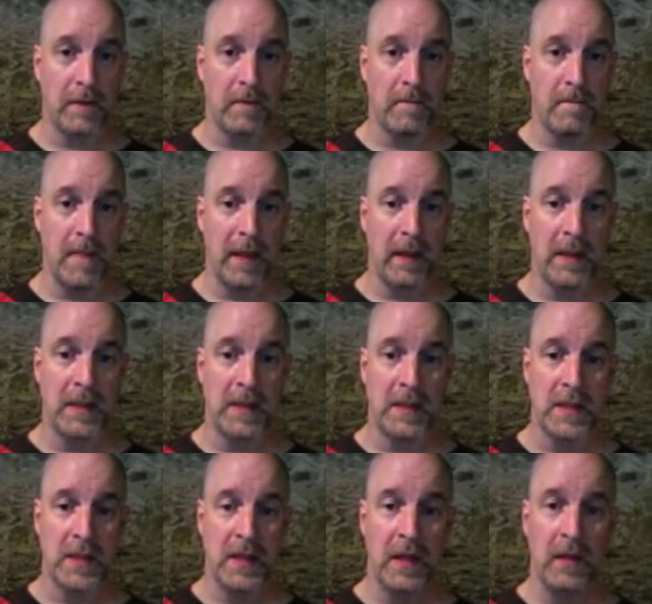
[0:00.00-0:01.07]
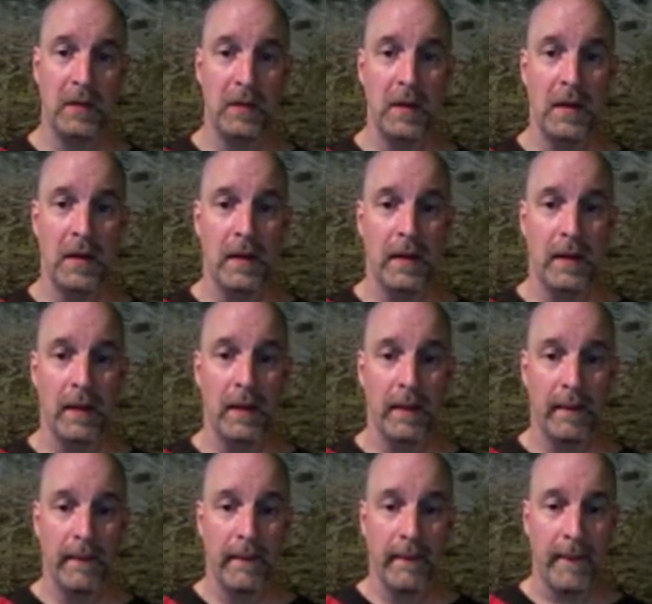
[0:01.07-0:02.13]
melons there,
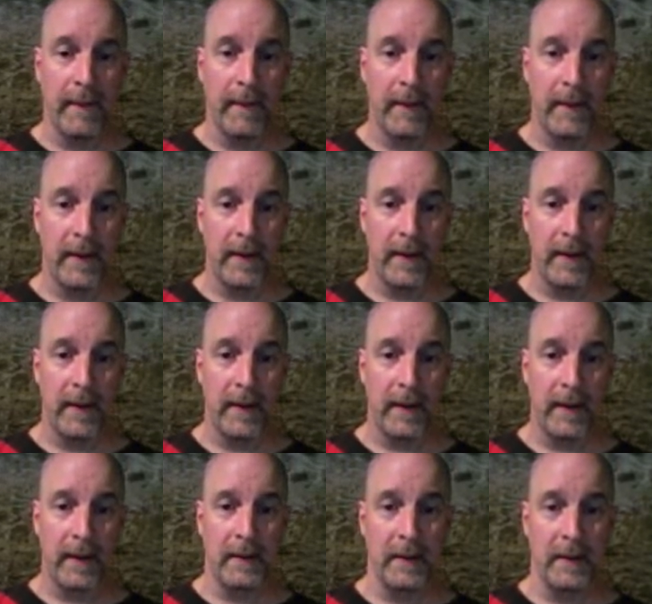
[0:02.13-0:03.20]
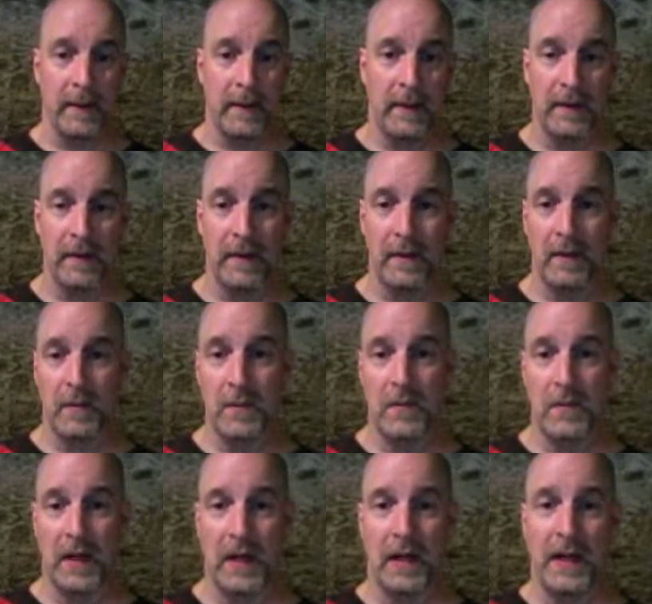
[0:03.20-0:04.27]
and
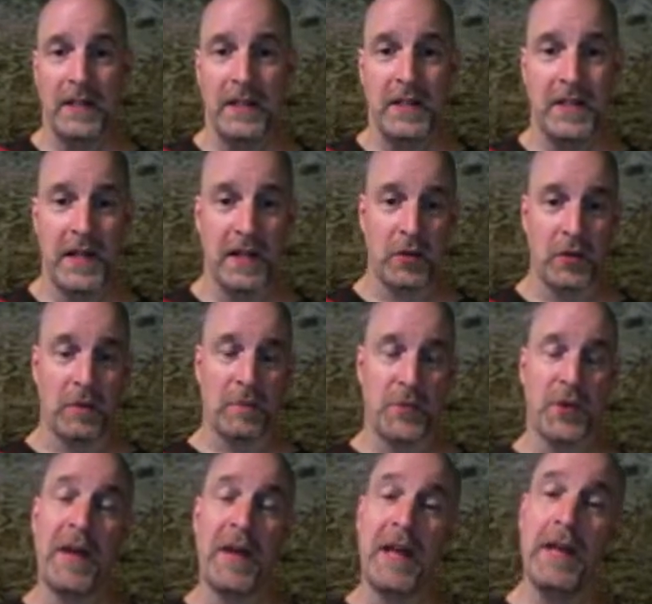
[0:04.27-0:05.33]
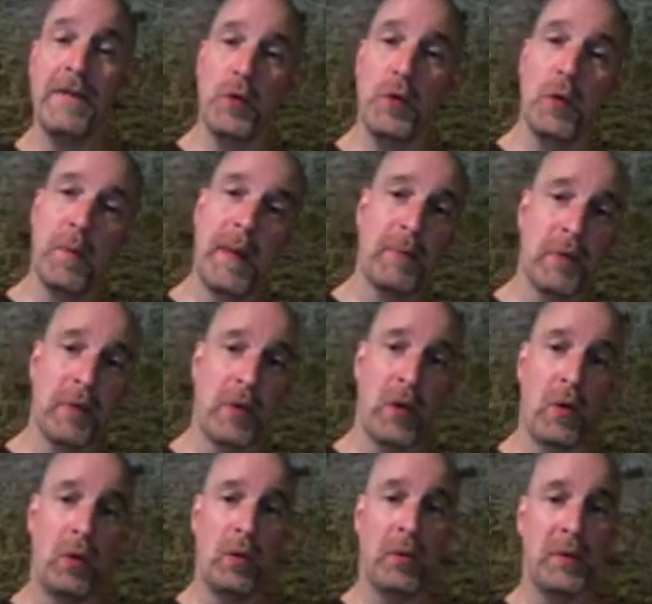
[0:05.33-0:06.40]
we've got a light detector. So if any of you remember the
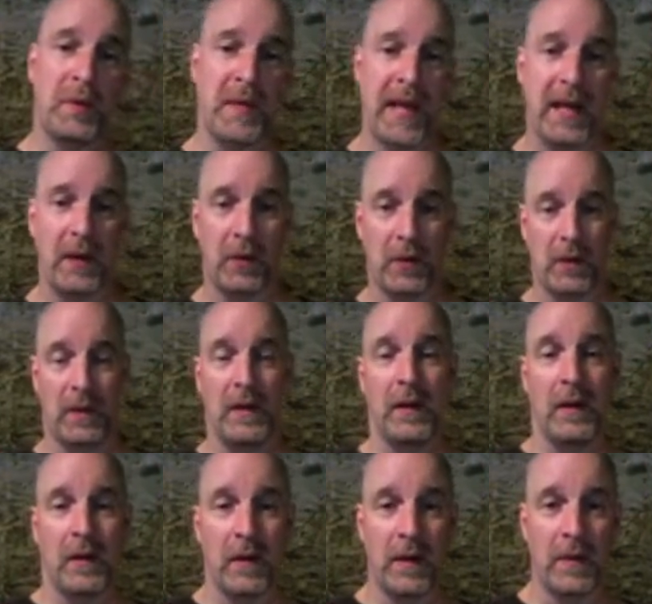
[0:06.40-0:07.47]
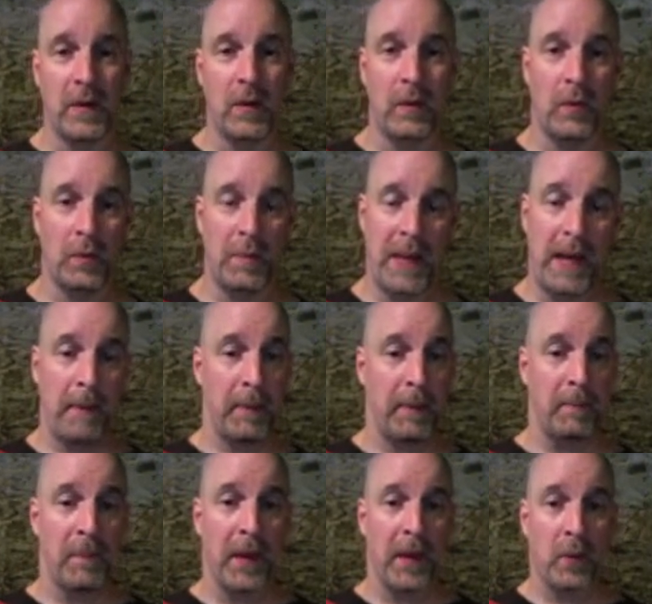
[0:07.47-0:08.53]
old nail on the old
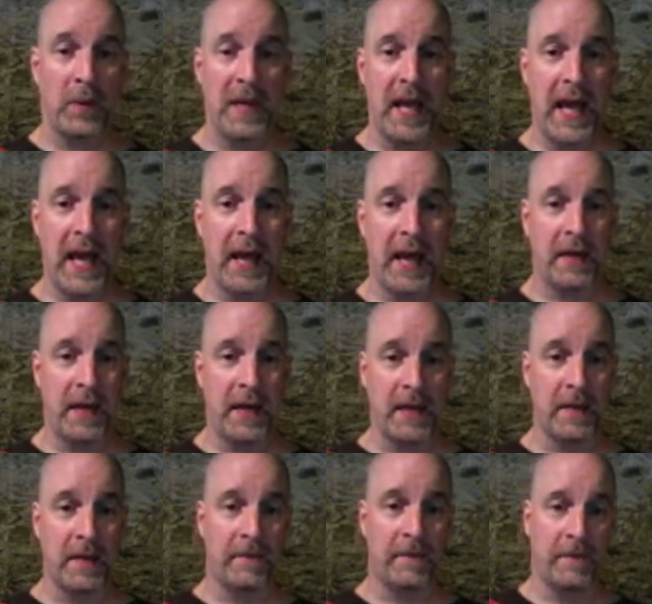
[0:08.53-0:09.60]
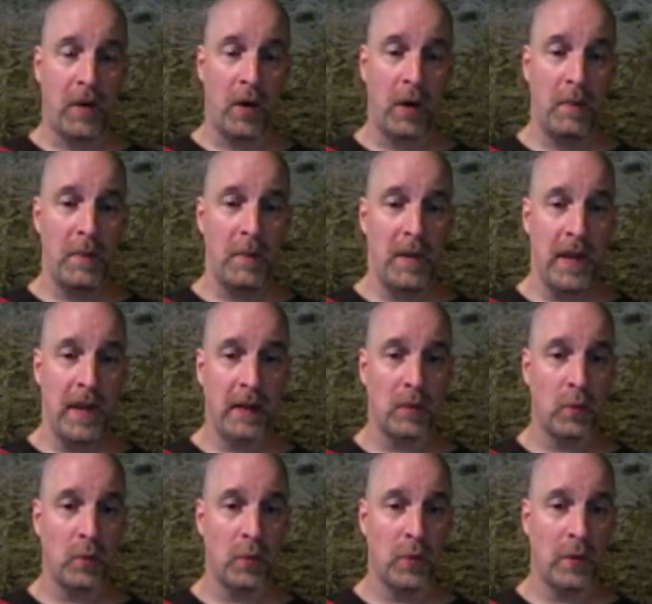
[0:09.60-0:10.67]
map, we had a farm
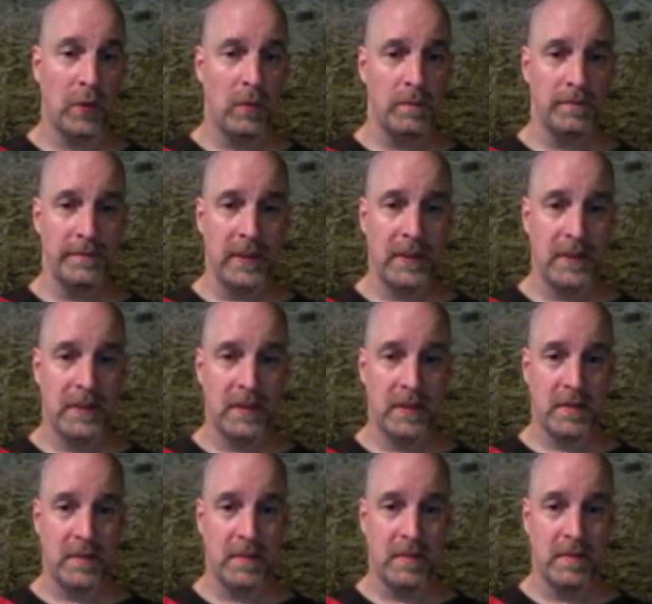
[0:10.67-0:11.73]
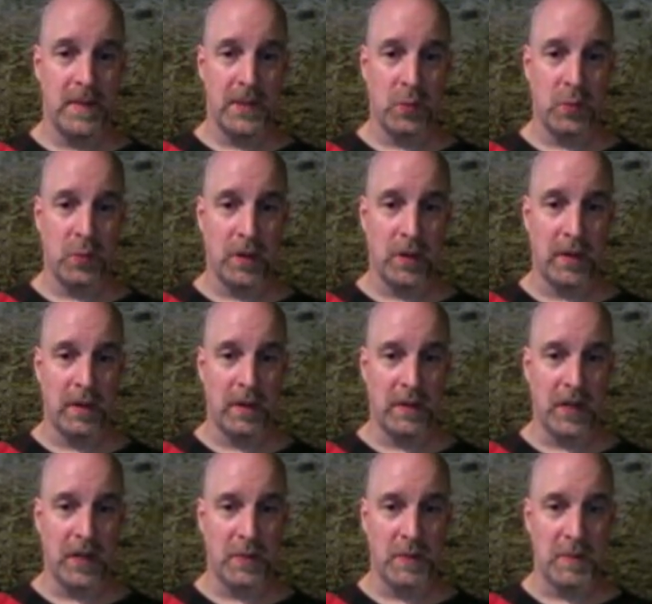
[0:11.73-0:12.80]
that would, oh, it's missed one. It
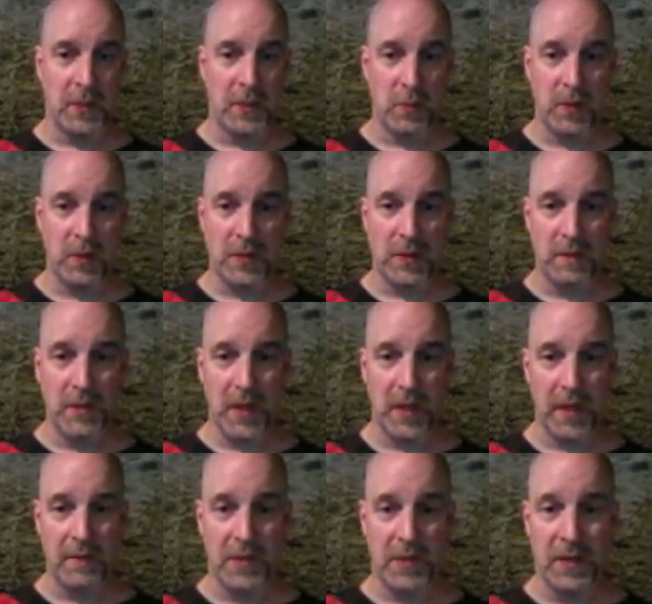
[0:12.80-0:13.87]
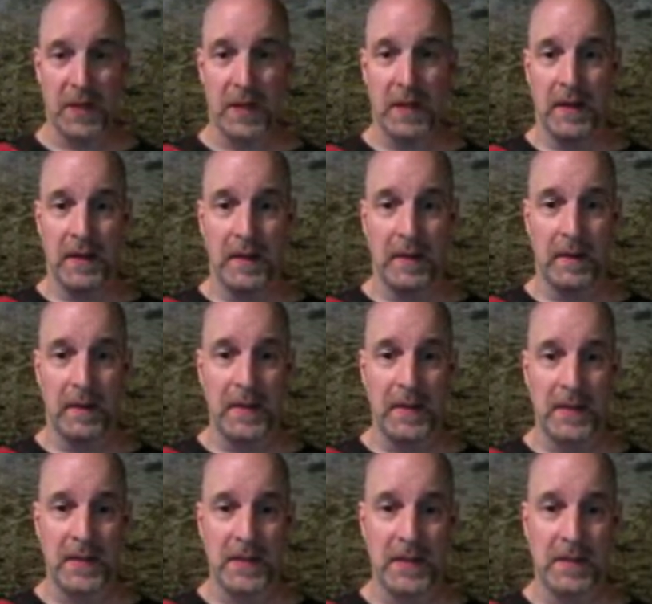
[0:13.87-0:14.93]
does miss one sometimes. Let
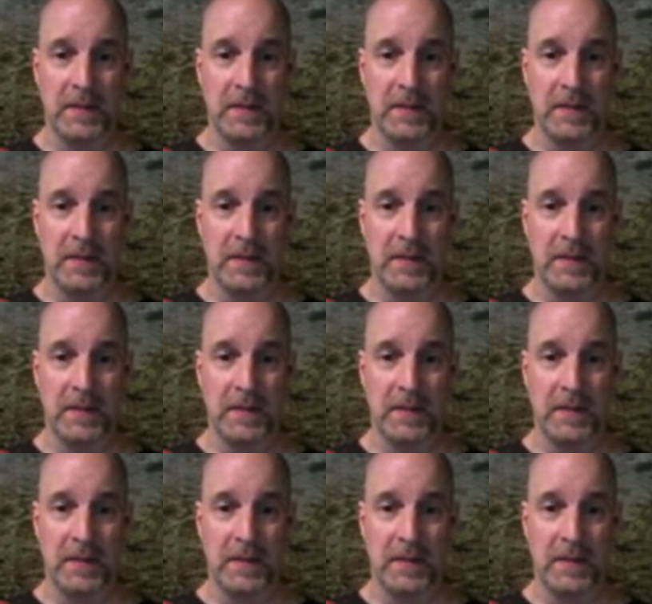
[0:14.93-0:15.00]
me just,